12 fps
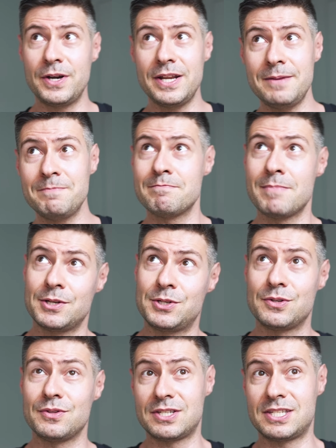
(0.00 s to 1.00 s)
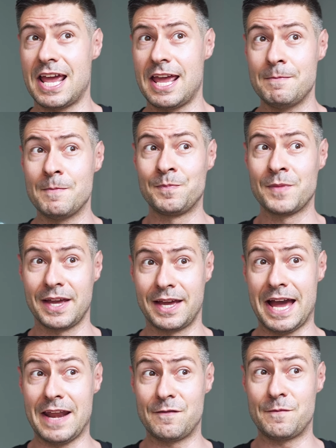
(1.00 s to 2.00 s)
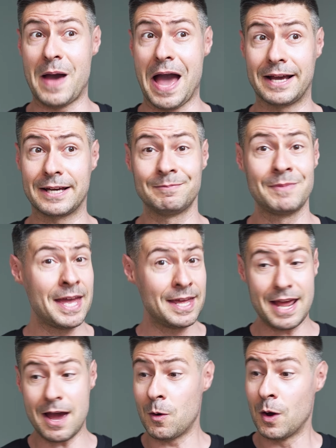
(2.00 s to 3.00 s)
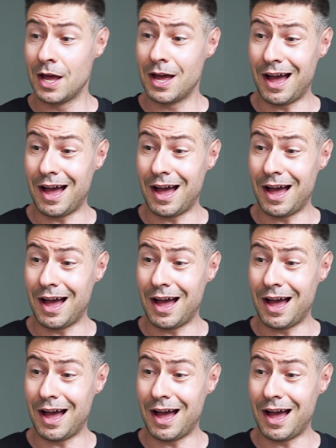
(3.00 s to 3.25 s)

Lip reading: pretty much the same kind of pack. Now,